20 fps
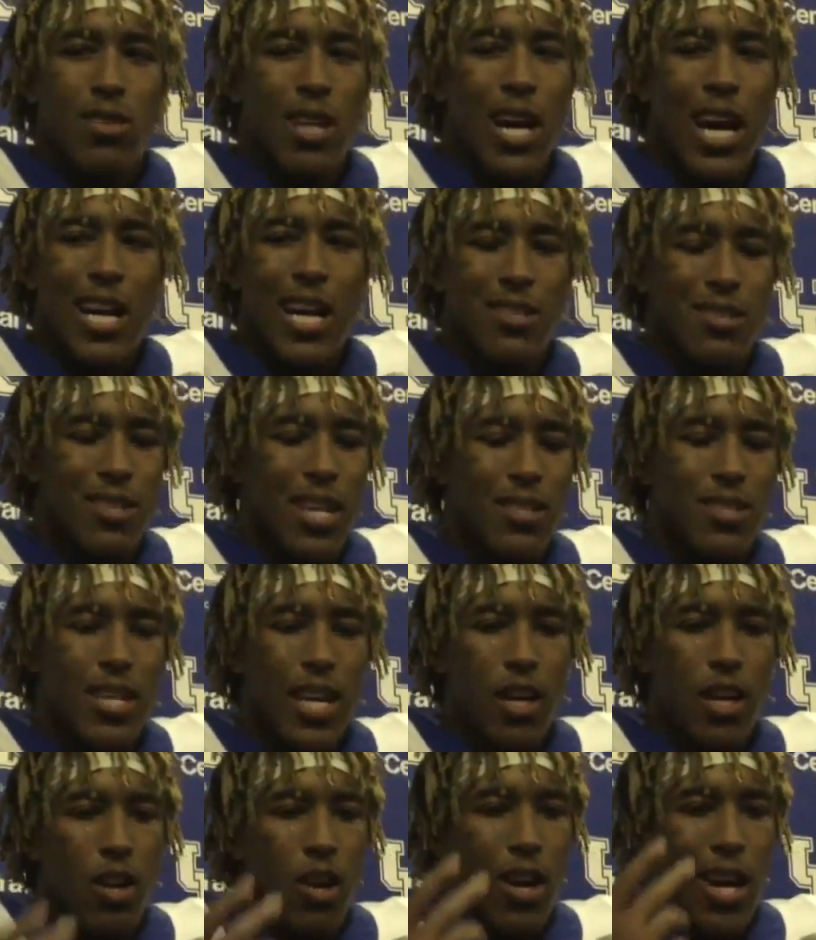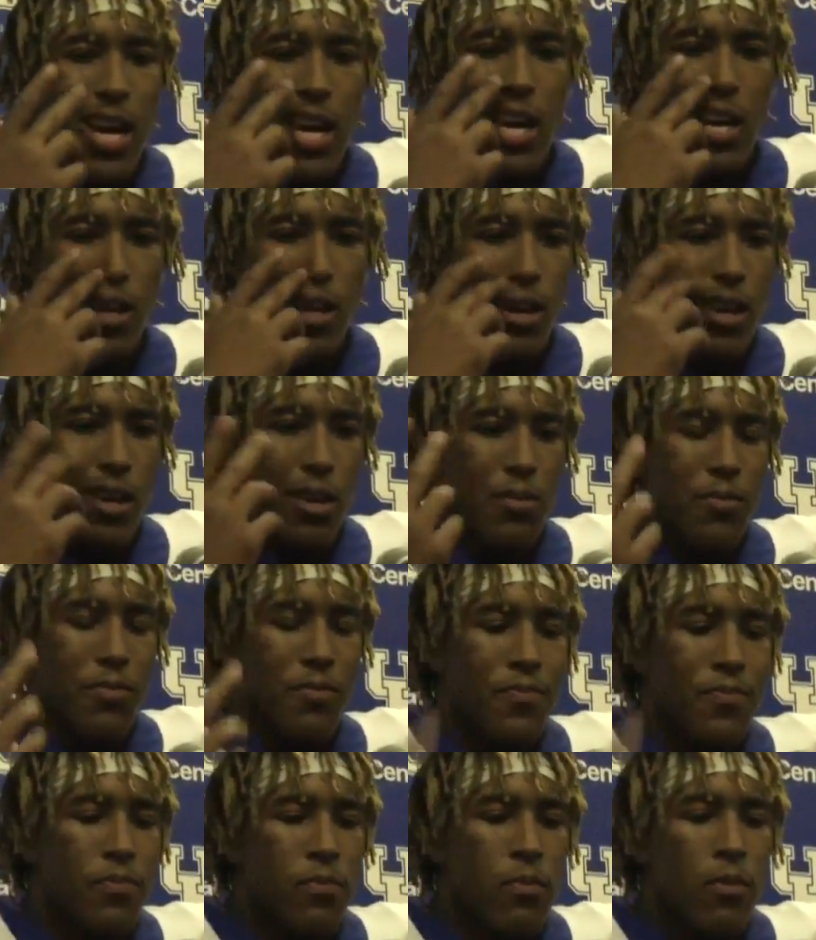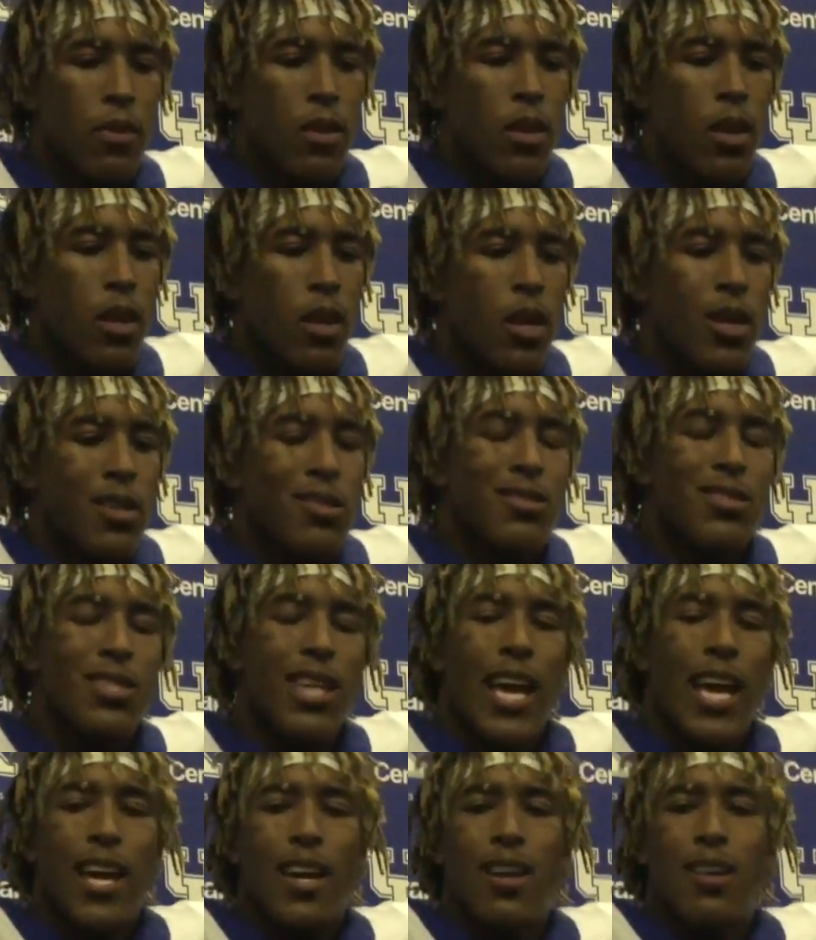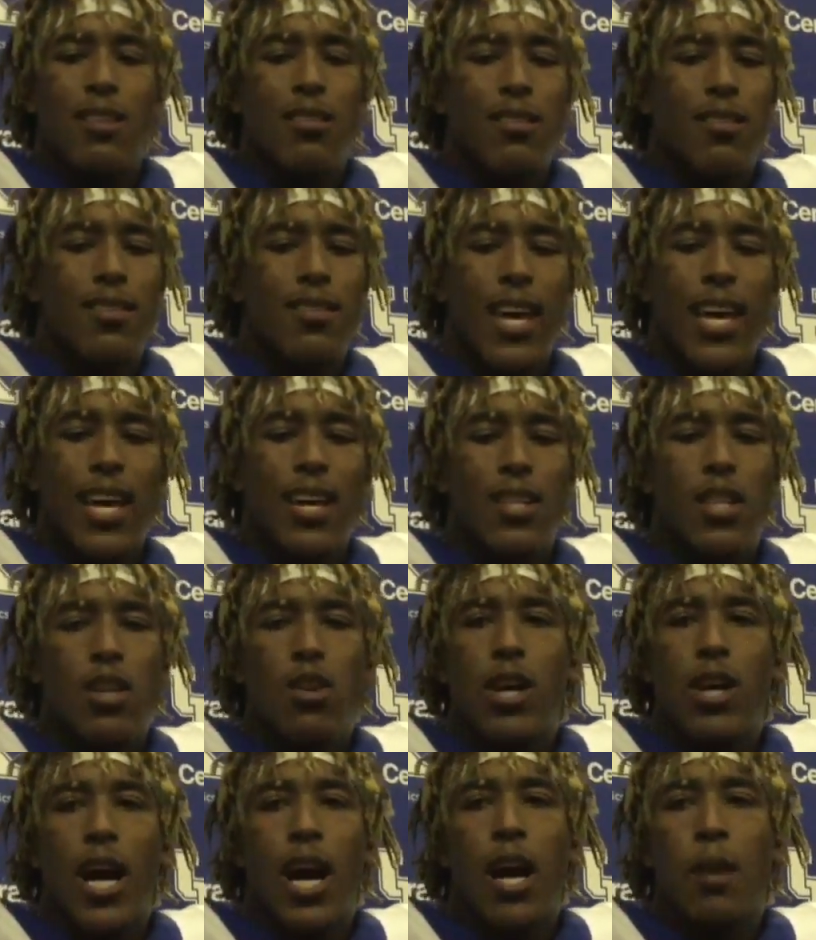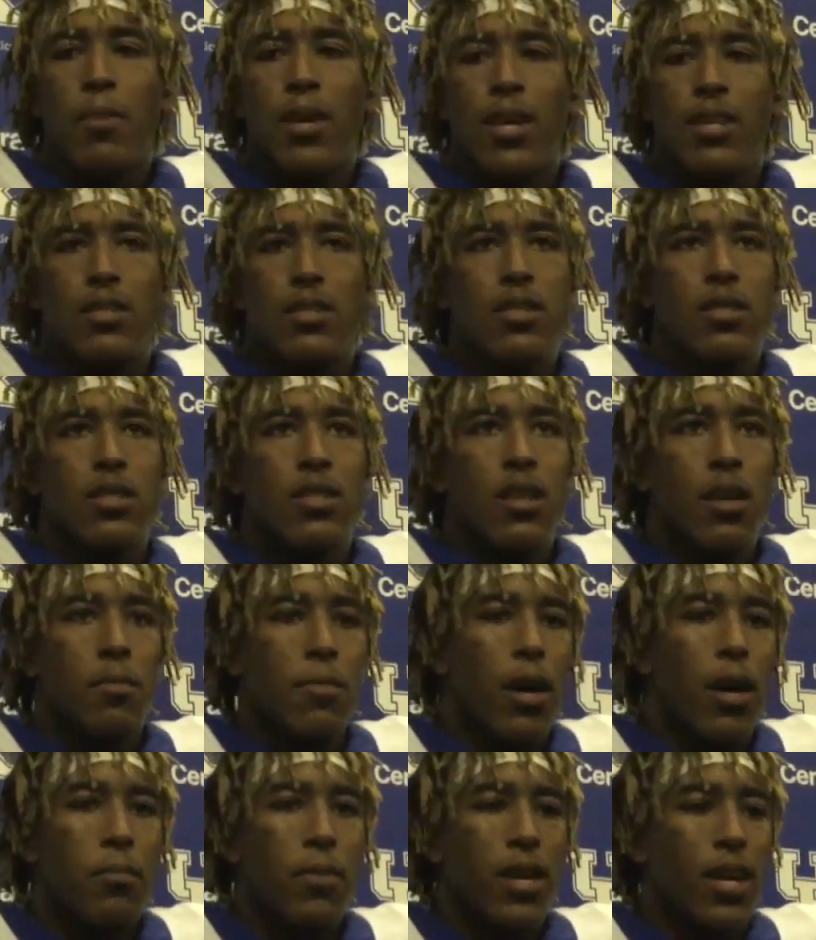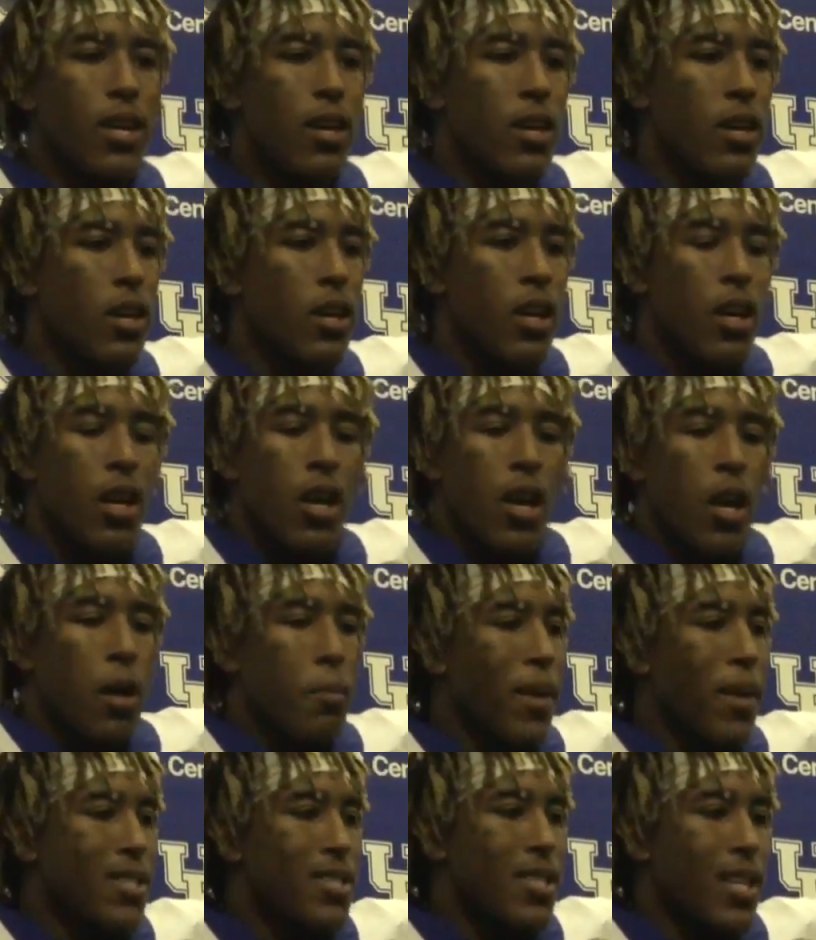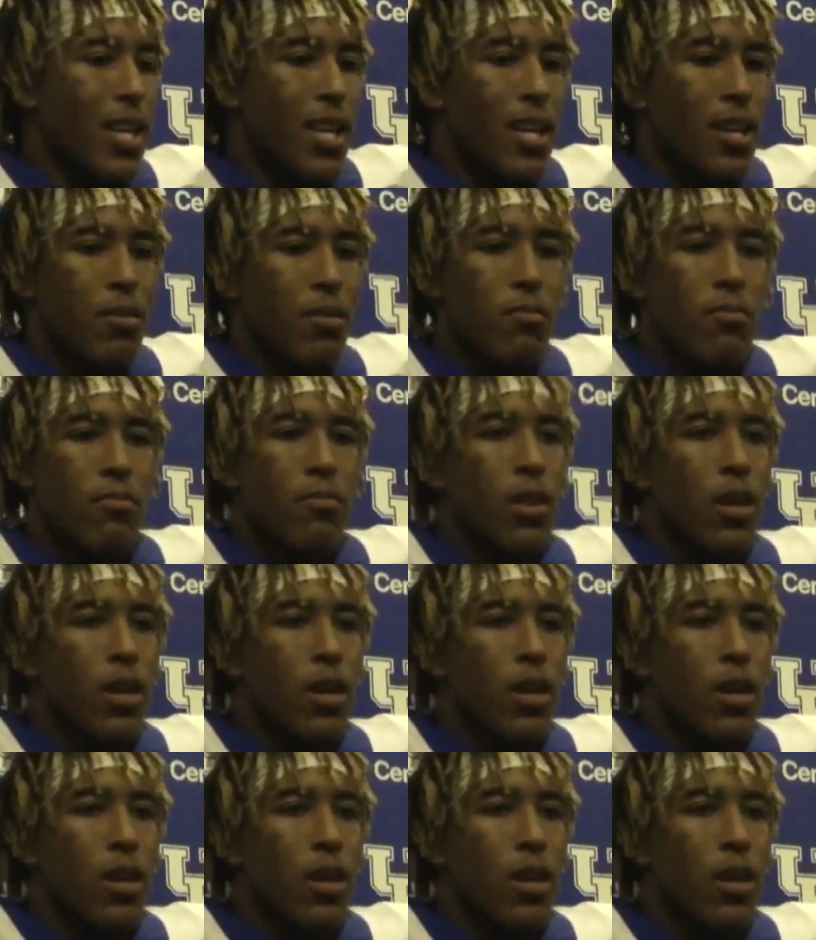Guys not shaking our hand, saying little comments about me, my team,